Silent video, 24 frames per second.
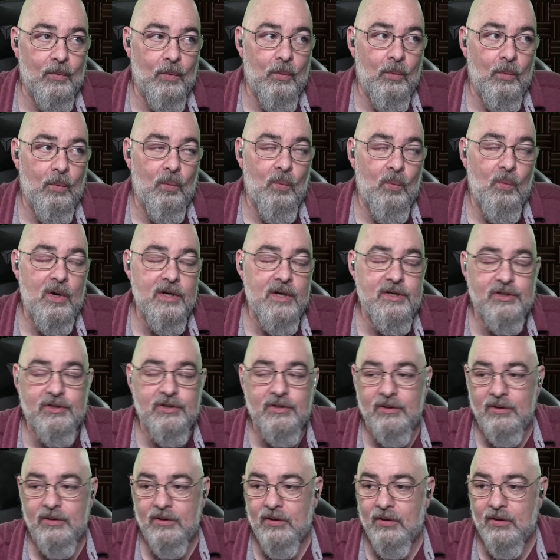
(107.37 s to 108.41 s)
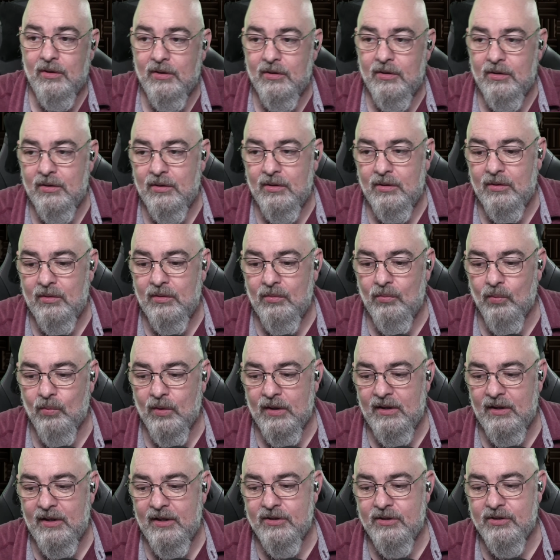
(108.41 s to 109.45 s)
Which
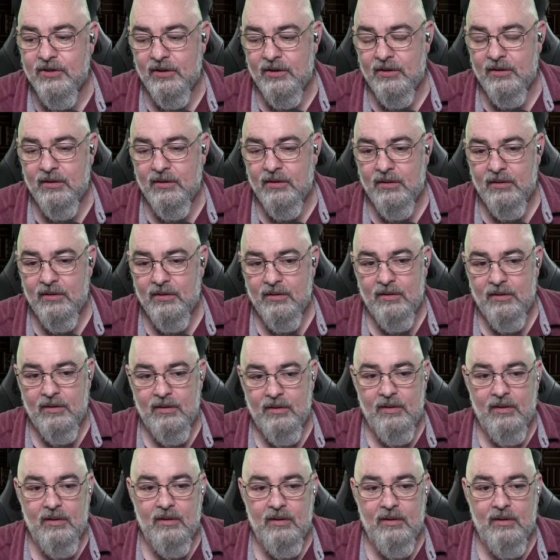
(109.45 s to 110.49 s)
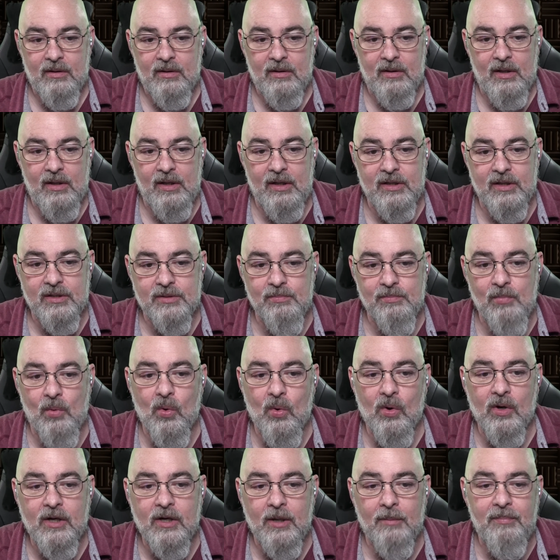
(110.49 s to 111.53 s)
religion is
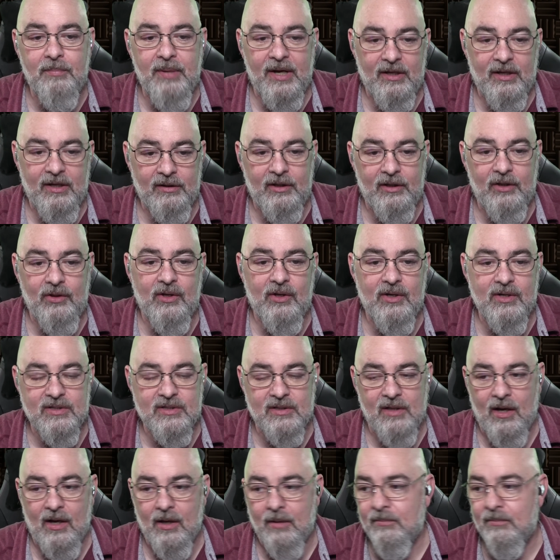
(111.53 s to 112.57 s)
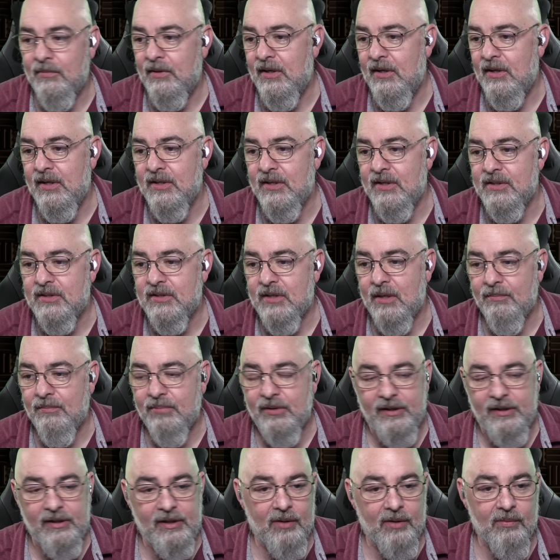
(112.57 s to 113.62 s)
more compelling than Islam is
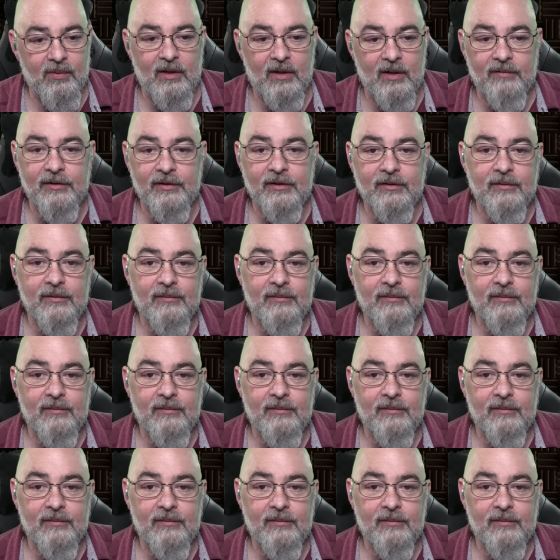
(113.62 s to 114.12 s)
completely irrelevant.